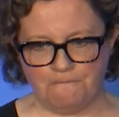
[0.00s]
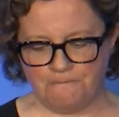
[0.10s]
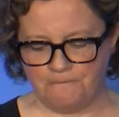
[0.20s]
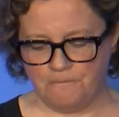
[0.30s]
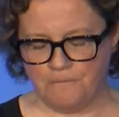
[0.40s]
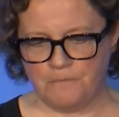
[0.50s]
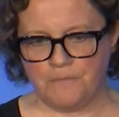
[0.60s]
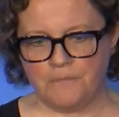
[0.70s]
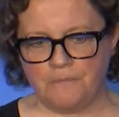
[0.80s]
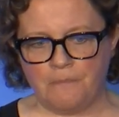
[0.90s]

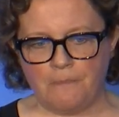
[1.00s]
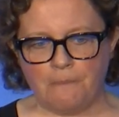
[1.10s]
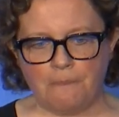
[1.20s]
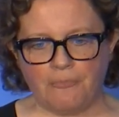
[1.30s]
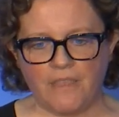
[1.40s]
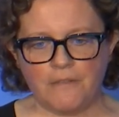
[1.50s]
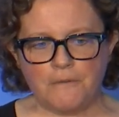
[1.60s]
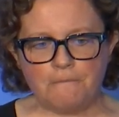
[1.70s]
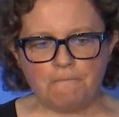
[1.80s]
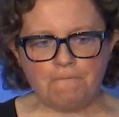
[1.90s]

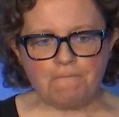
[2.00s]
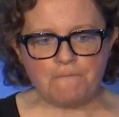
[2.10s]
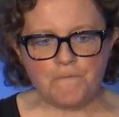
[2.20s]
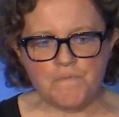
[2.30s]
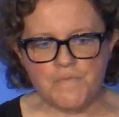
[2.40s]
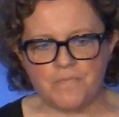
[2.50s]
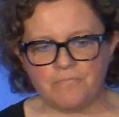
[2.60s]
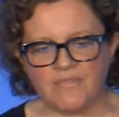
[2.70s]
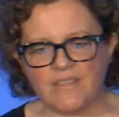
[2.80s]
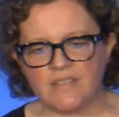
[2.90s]

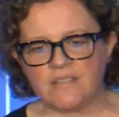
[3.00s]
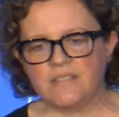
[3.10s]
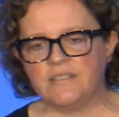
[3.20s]
No one is speaking in this clip.